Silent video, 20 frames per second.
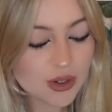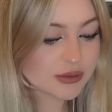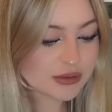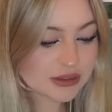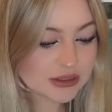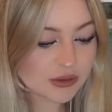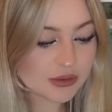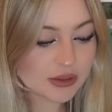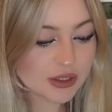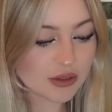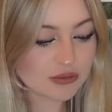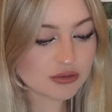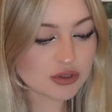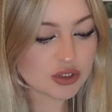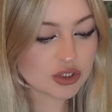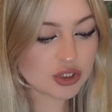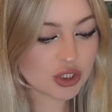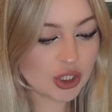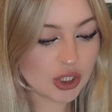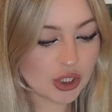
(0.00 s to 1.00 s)
So I did only go to
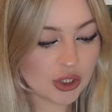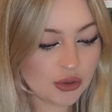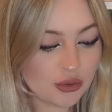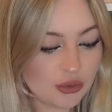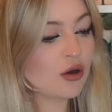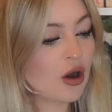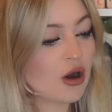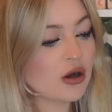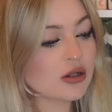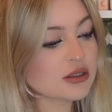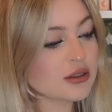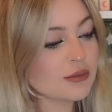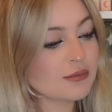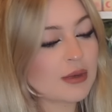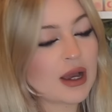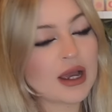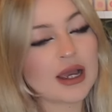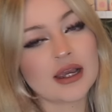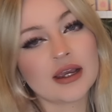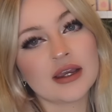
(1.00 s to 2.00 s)
two. Got
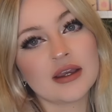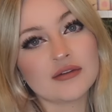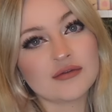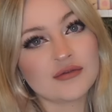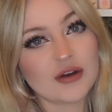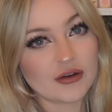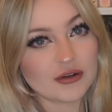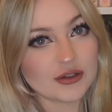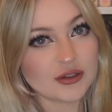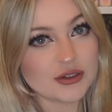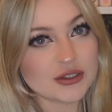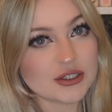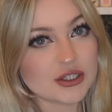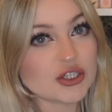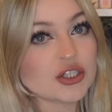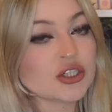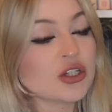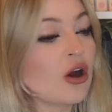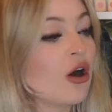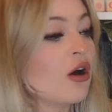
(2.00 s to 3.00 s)
my FairyLoot
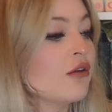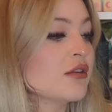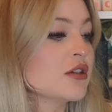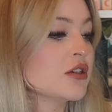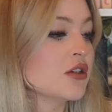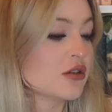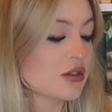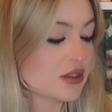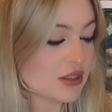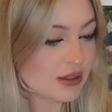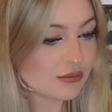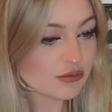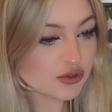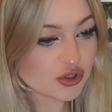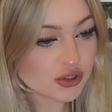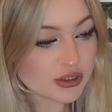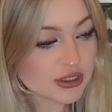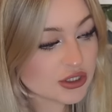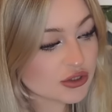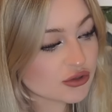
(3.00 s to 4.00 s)
edition of As Long As Lemon
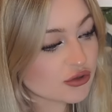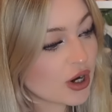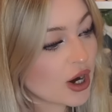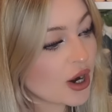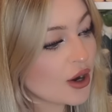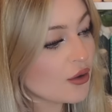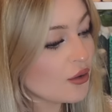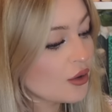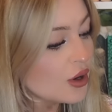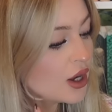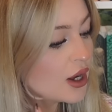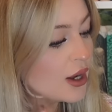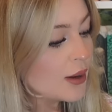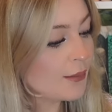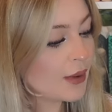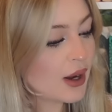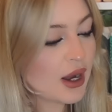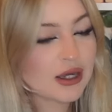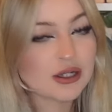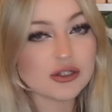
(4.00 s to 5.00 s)
Trees Grow
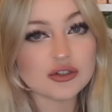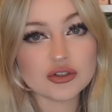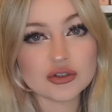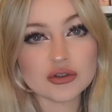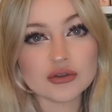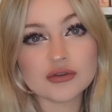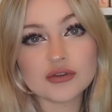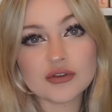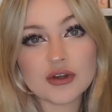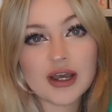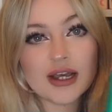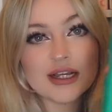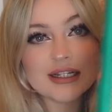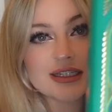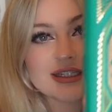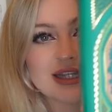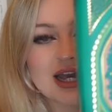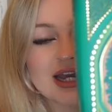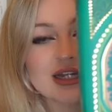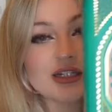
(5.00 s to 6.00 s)
by Zoulfa
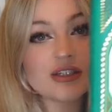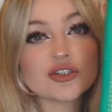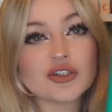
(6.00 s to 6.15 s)
signed.